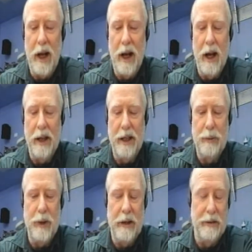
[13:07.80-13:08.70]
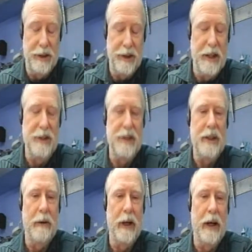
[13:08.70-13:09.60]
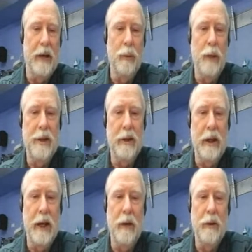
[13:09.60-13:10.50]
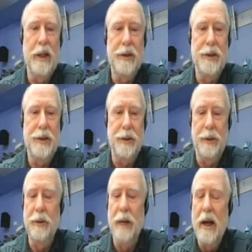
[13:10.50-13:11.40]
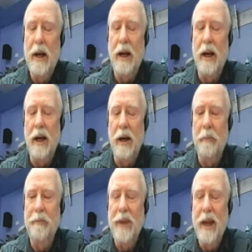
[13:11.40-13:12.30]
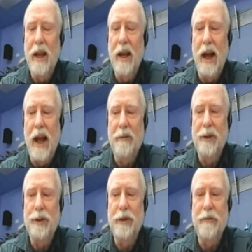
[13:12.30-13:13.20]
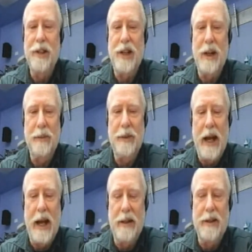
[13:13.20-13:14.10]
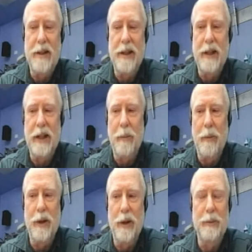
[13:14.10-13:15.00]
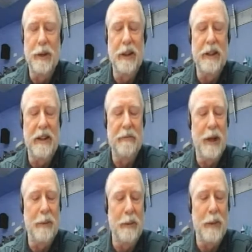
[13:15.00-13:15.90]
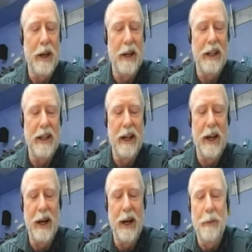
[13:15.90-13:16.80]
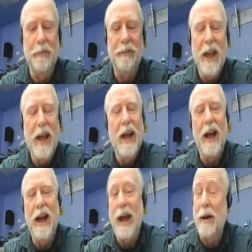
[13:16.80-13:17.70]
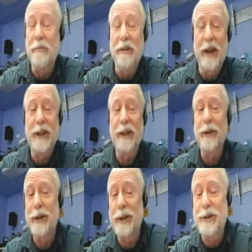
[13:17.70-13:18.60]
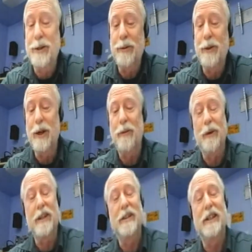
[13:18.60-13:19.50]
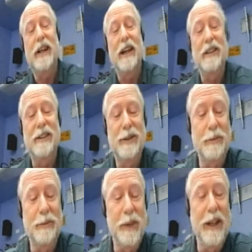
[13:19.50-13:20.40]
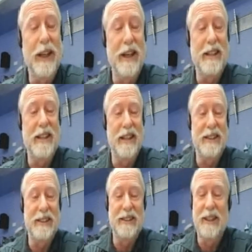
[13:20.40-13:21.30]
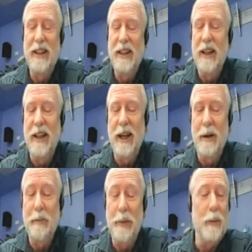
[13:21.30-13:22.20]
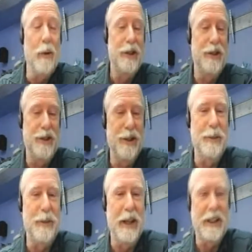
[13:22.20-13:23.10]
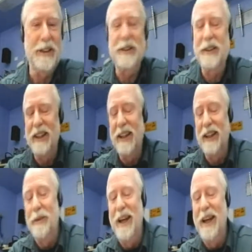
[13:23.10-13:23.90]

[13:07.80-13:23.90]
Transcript: I guess, whenever it's necessary and the weather allows us to. Okay. Um, I haven't sort of jumped at the uh, possibility of maybe plugging um, a ham radio into uh, one of the nice big antennas, um, but watch this space. Okay. Um,